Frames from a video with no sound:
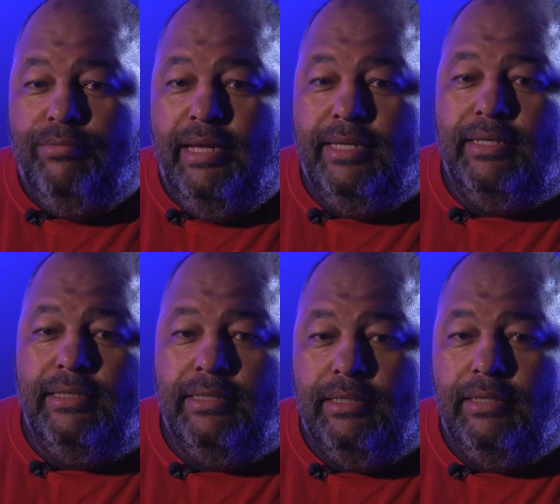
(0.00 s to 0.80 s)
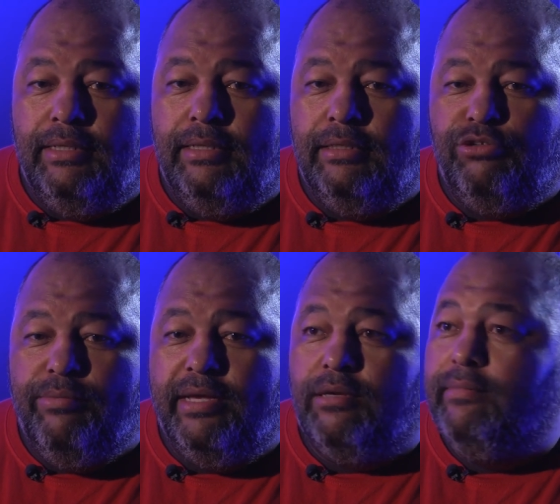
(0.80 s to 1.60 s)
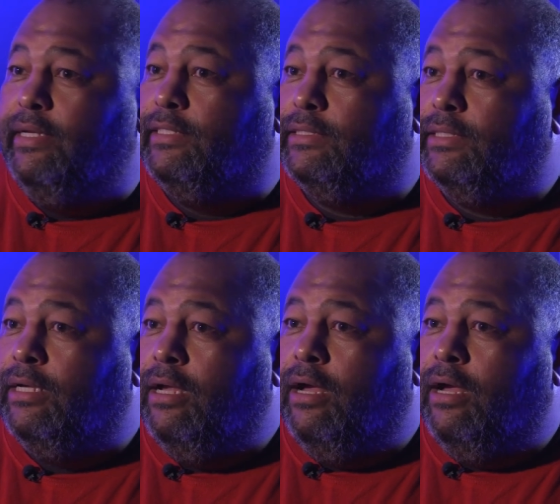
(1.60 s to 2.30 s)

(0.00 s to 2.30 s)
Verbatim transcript: make, uh, to make amends.